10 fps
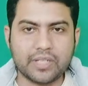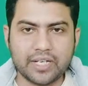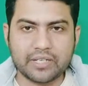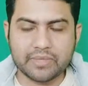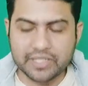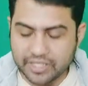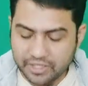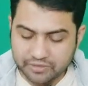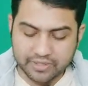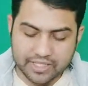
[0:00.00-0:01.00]
Let me tell
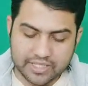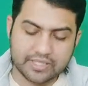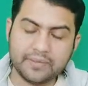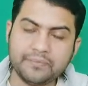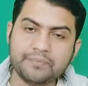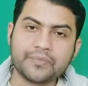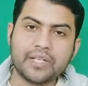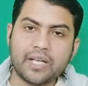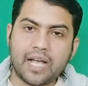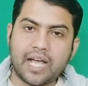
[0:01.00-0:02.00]
you first thing.
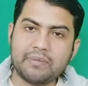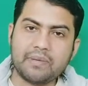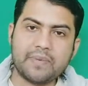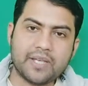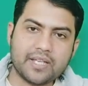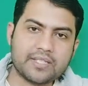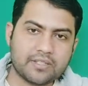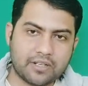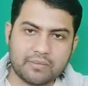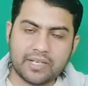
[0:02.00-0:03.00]
IBPS
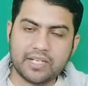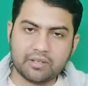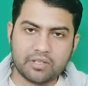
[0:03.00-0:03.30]
normally